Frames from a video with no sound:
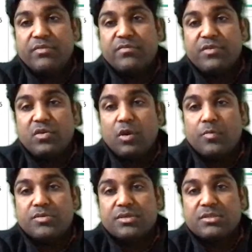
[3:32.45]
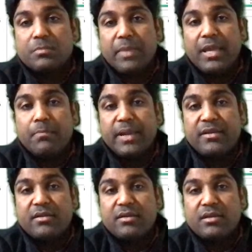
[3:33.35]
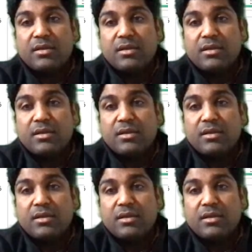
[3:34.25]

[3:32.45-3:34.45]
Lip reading: a few options make better,